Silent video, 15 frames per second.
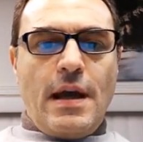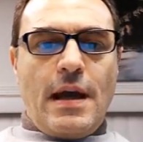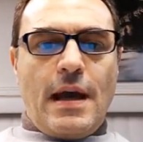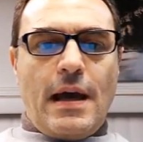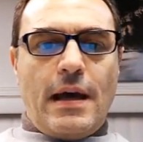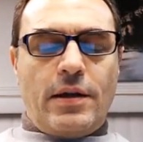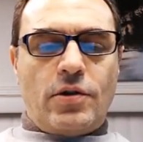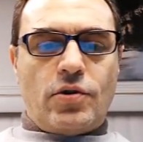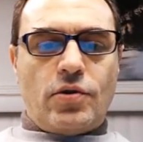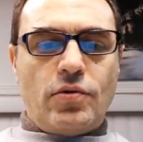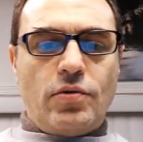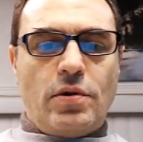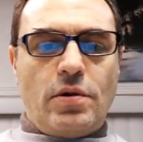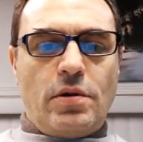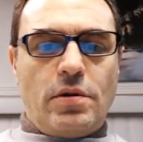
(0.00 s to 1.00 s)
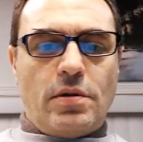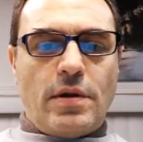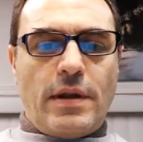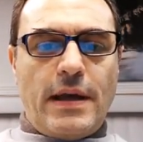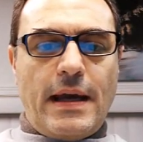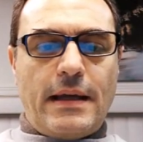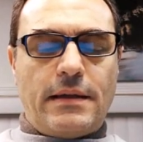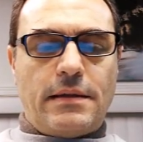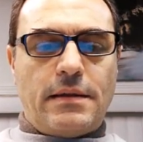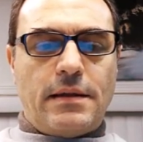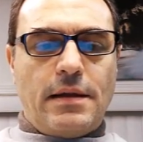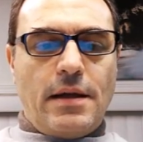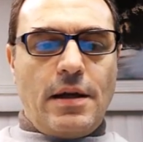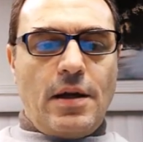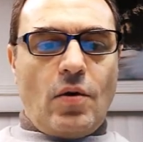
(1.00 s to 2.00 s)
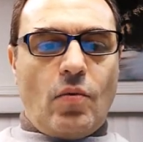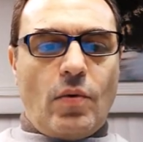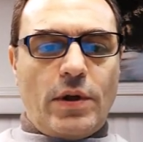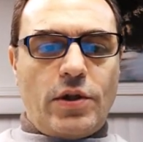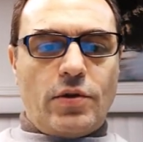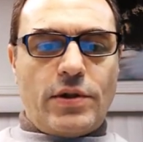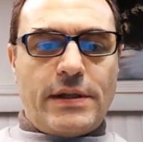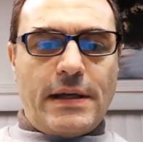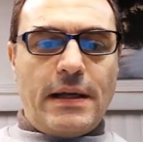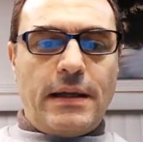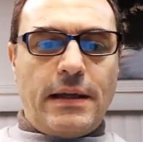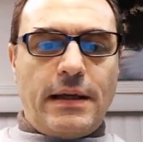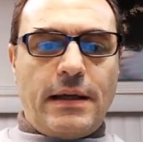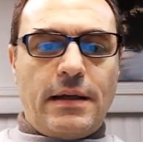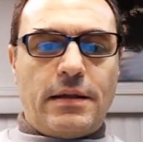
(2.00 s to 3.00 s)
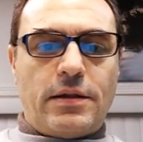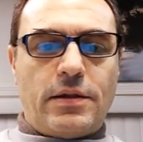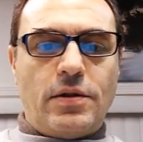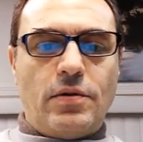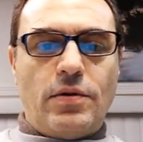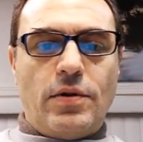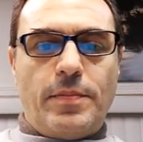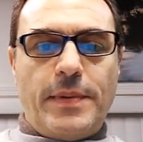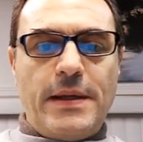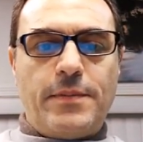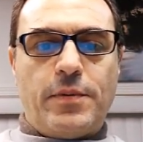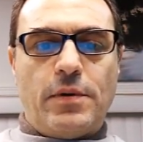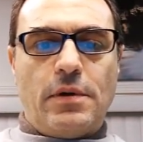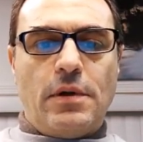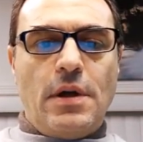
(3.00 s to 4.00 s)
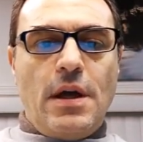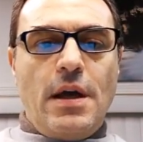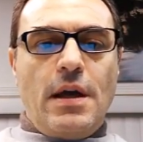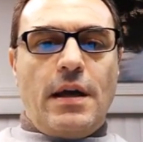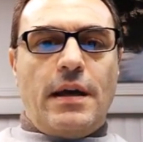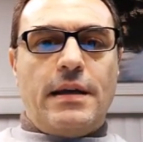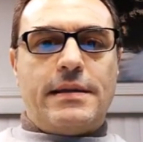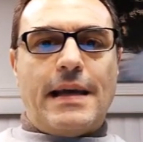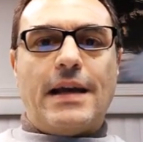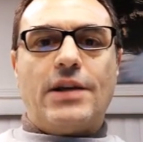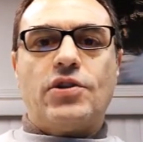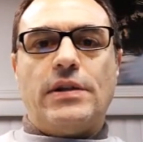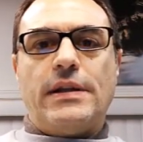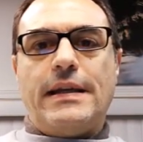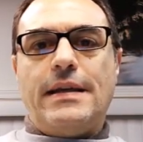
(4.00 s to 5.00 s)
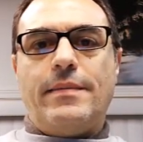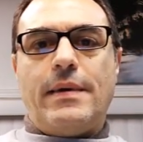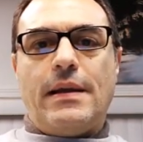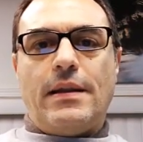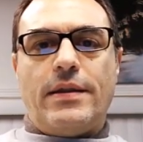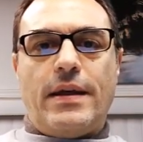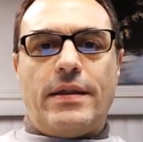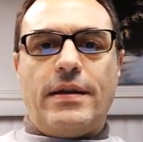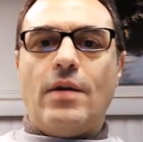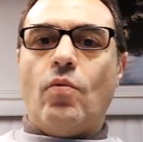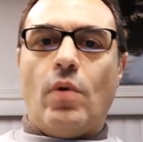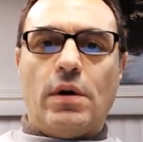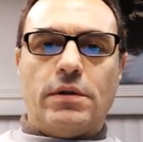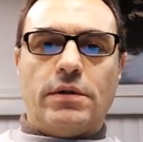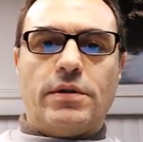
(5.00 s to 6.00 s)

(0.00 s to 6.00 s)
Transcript: and ensure that what you're sending to the people is actually email that they want,